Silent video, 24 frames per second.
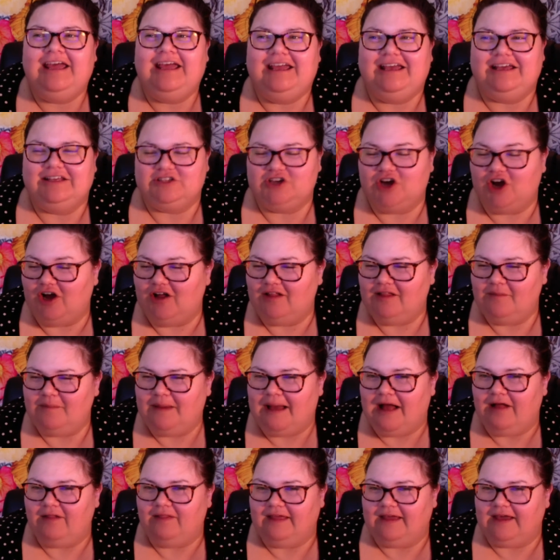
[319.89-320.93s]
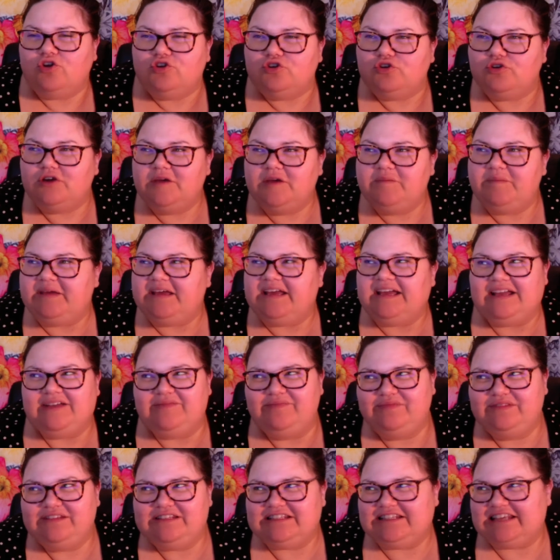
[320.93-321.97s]
is all about like creepy,
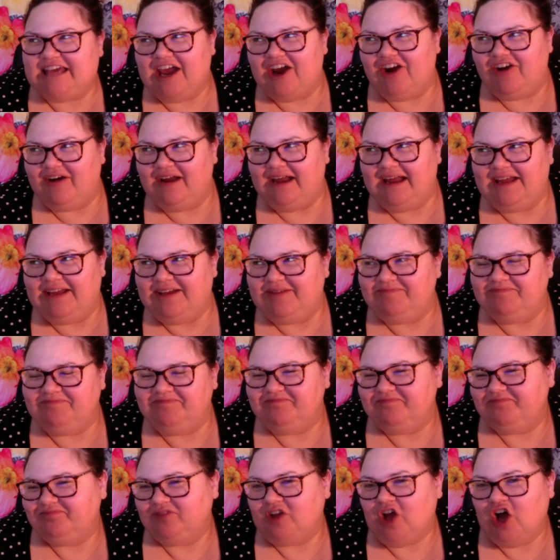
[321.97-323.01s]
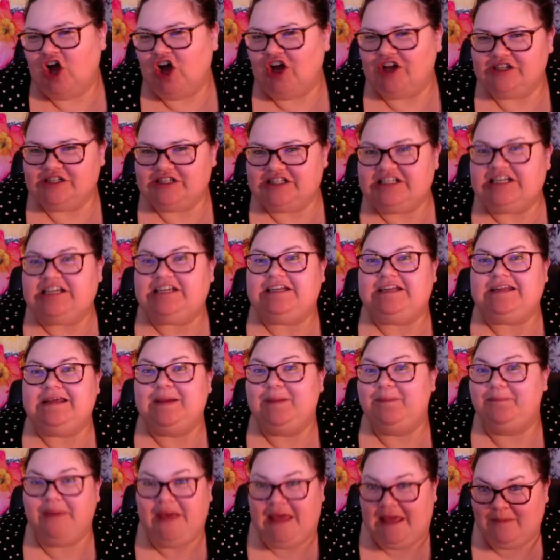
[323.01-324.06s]
scary, haunted
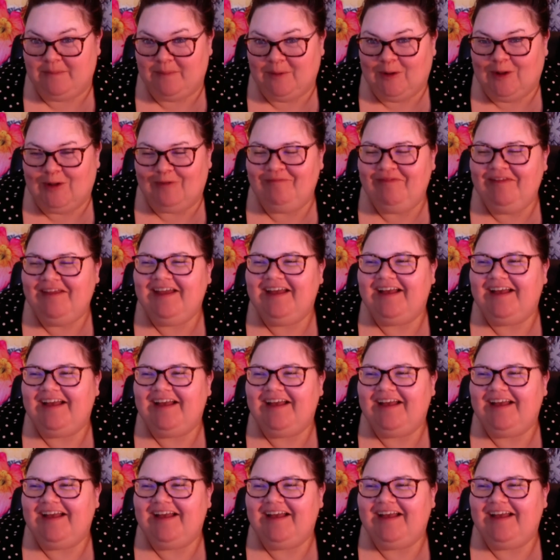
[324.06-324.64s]
people.